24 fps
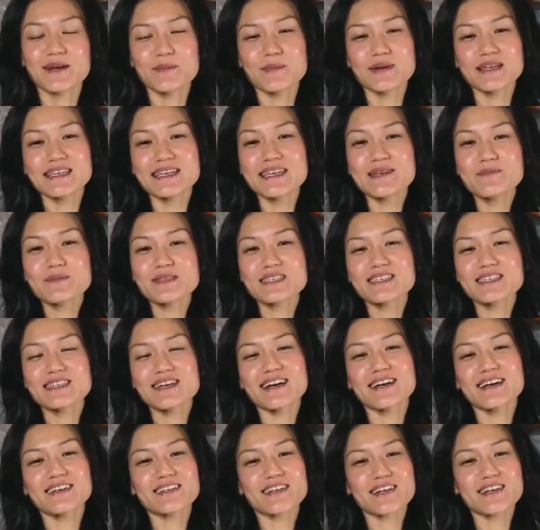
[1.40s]
My name is
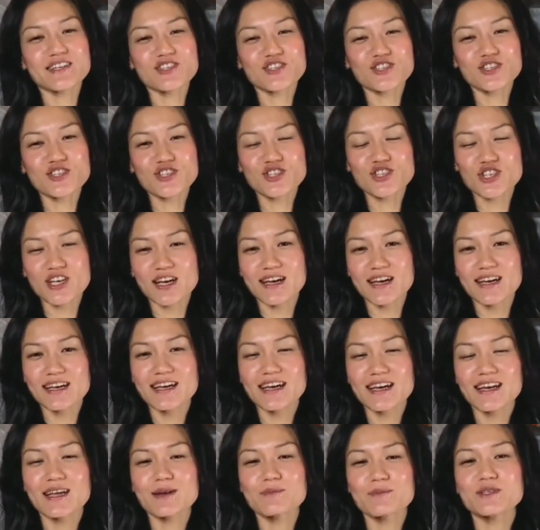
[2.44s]
Diana Aishin Chang
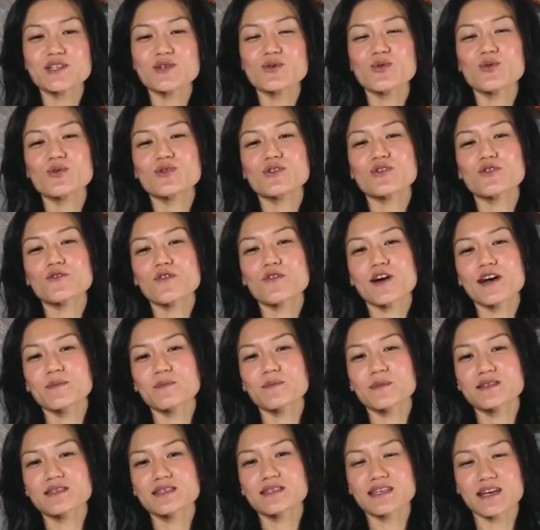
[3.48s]
and I'm the owner of
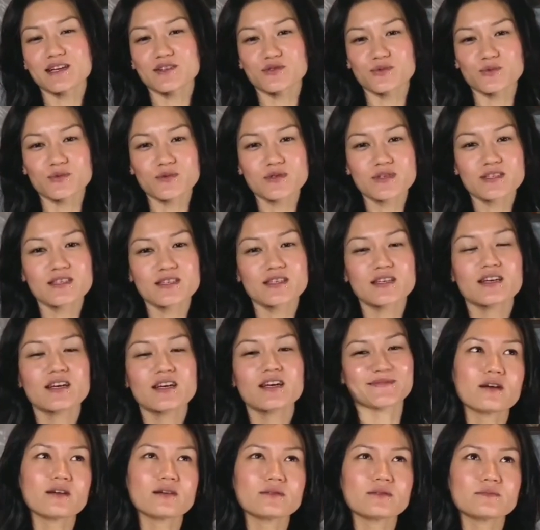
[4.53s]
Universe Tattoos.
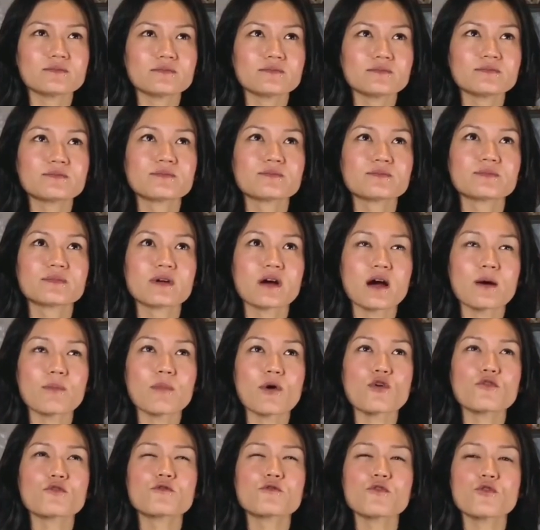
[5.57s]

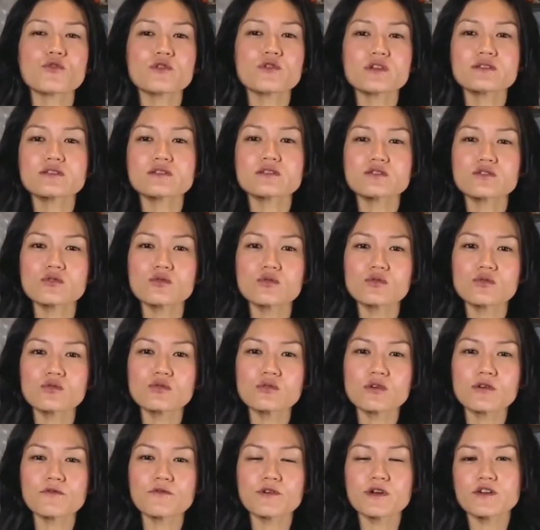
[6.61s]
About 4 years
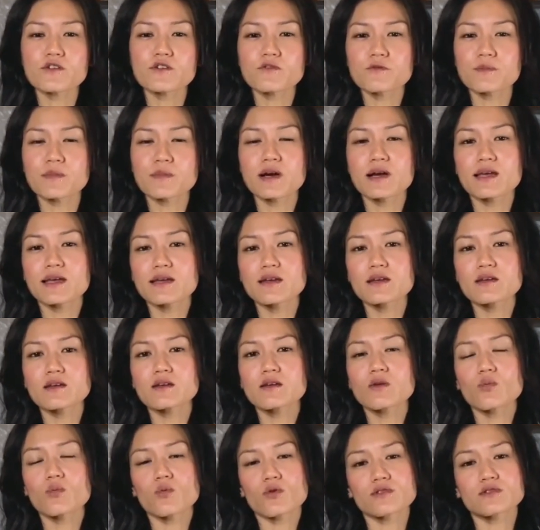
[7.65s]
ago, a friend of
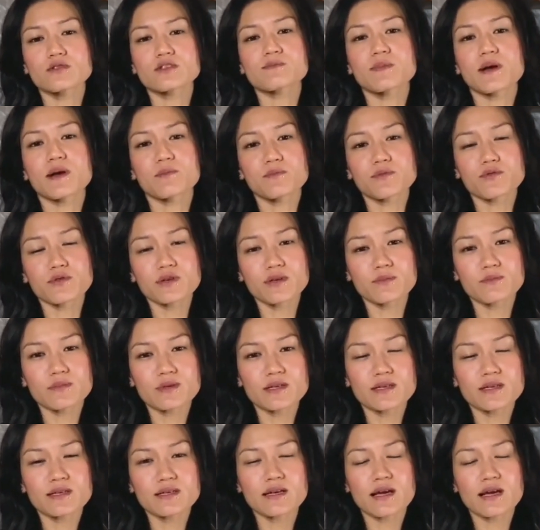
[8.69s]
mine was pampering
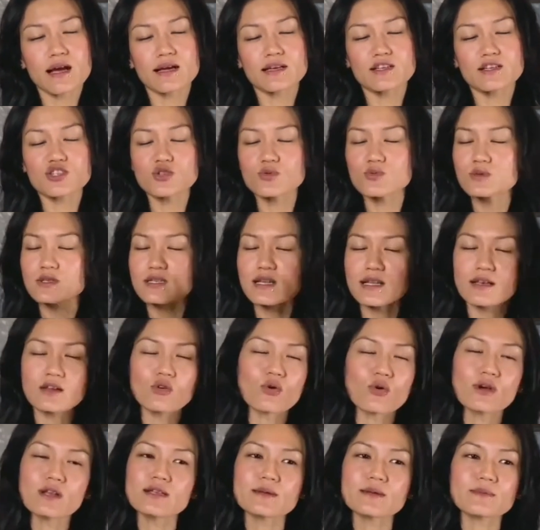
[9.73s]
me and she was like
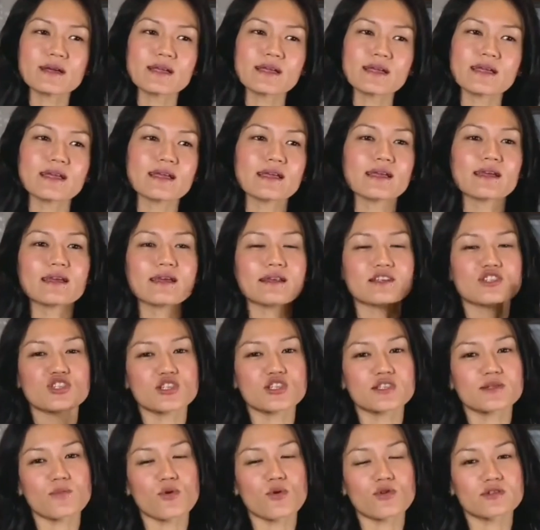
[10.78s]
oiling my hair and she
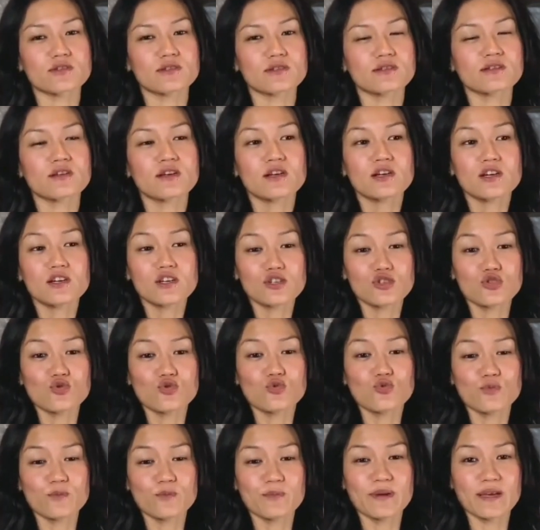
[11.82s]
spotted
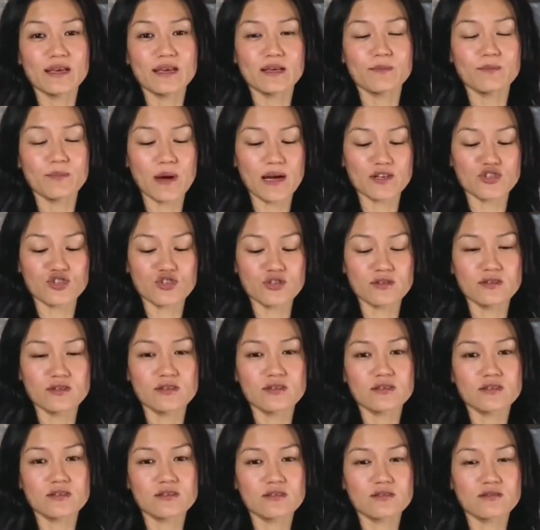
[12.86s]
two big
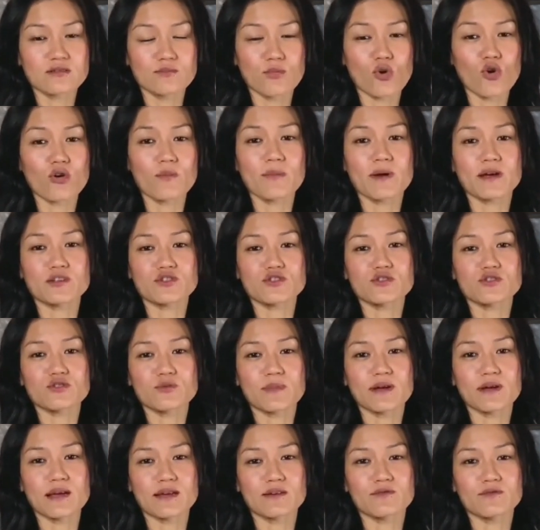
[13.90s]
patches, bald patches on
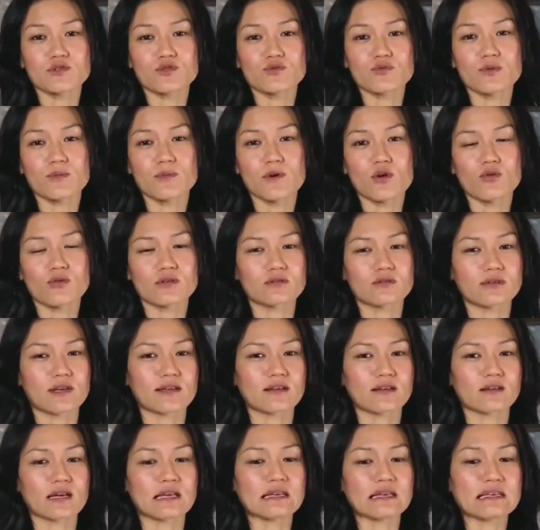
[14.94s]
my hair, which were about
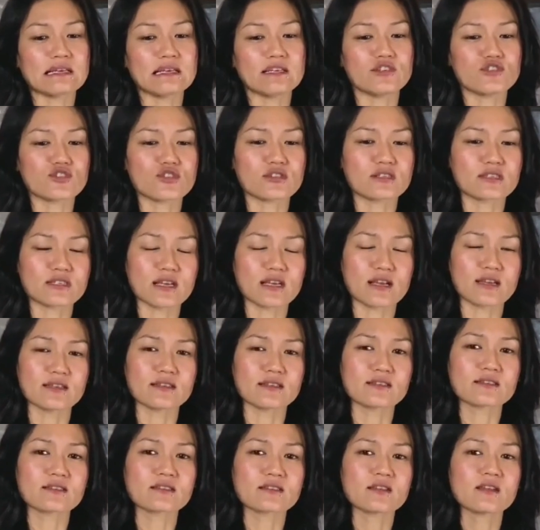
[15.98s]
like an inch in
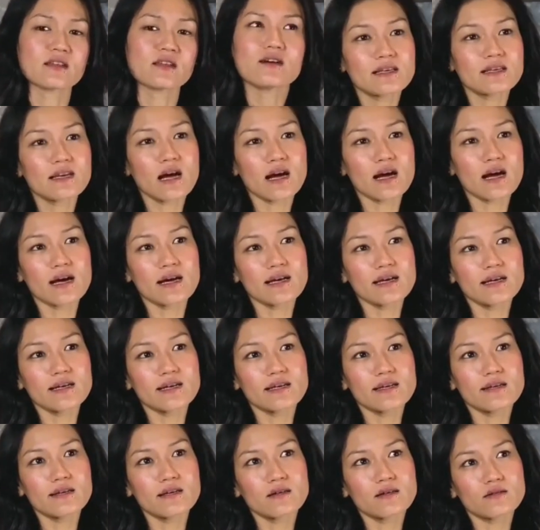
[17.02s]
size. Then
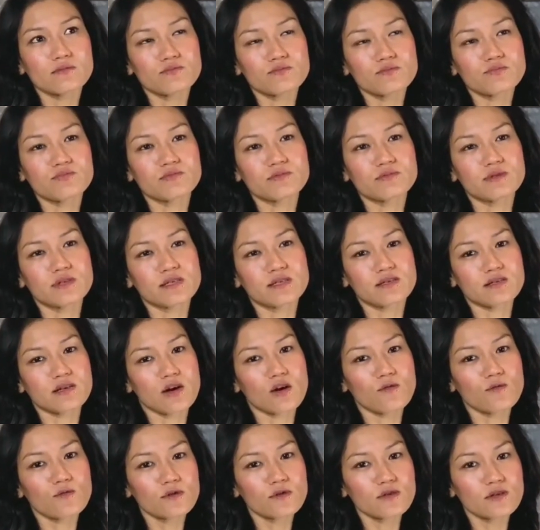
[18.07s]
I
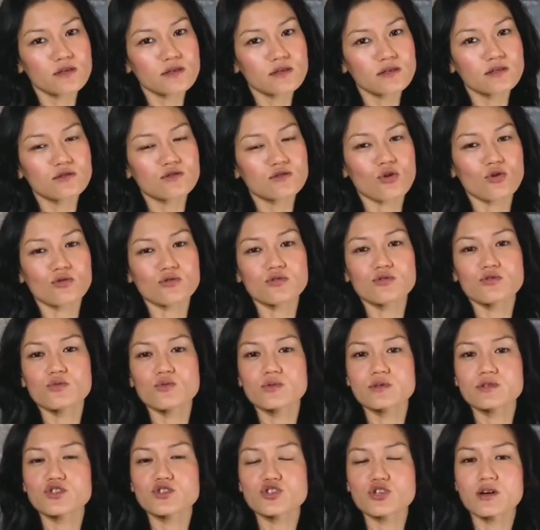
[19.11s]
discovered Dr.
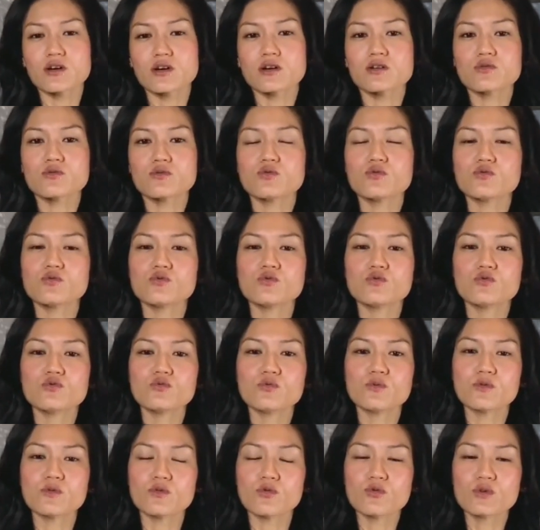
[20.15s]
Rohit Shah,
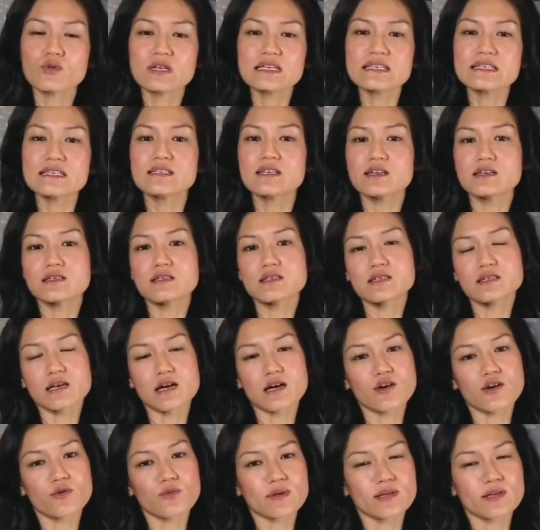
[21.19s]
who only does
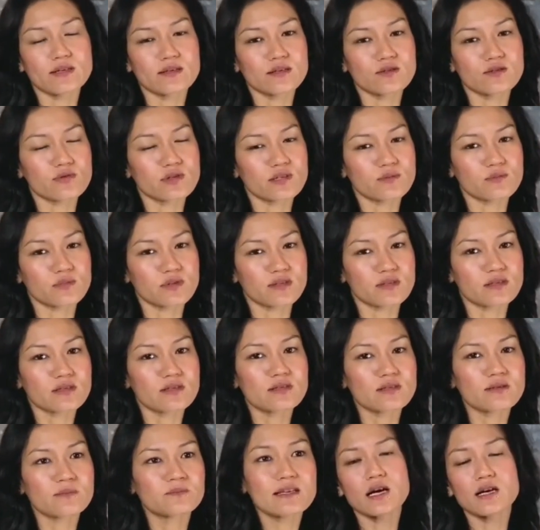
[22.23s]
Ayurvedic
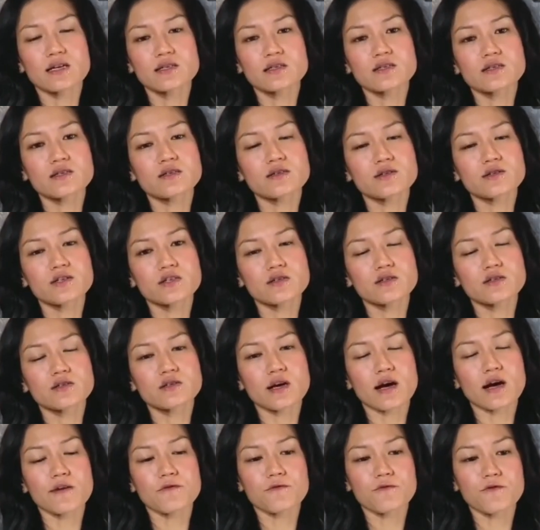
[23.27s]
treatments. Under a year,
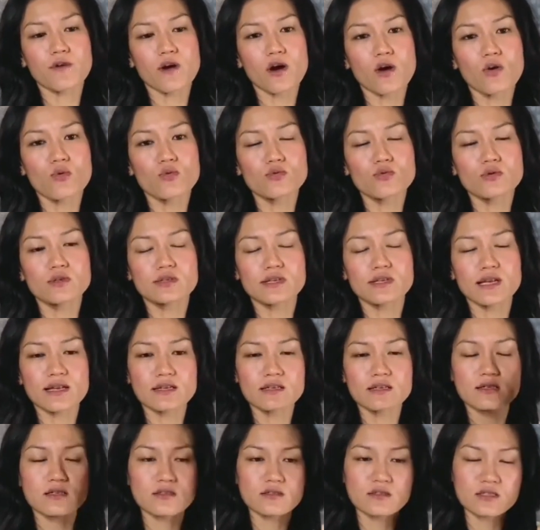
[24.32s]
I found
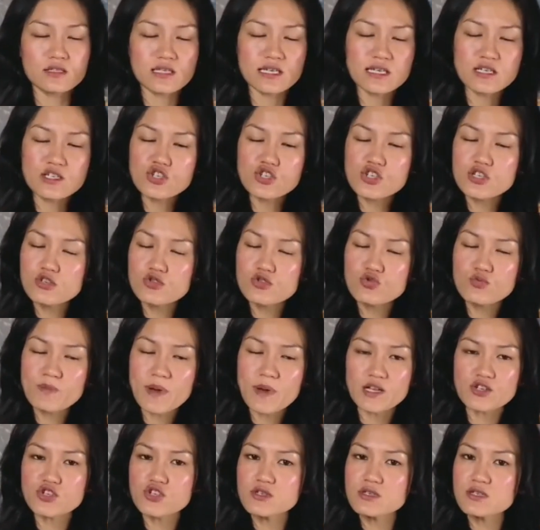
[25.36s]
that the initial two
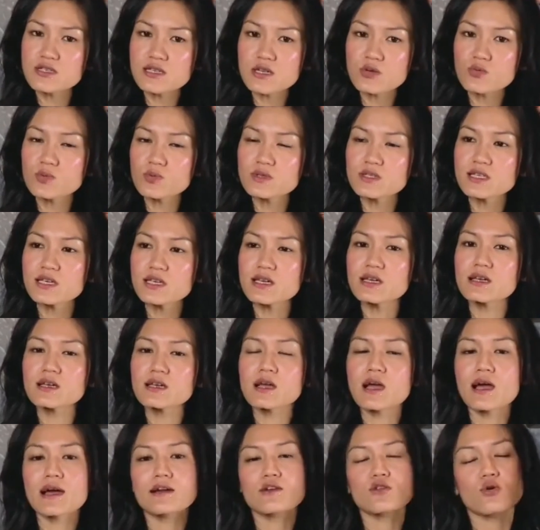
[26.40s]
patches that were there
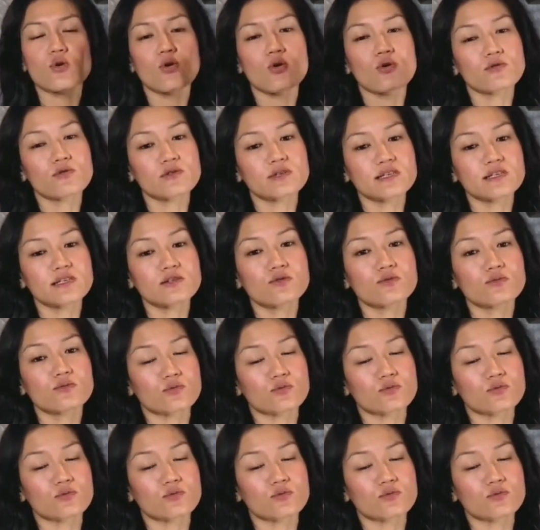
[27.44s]
had already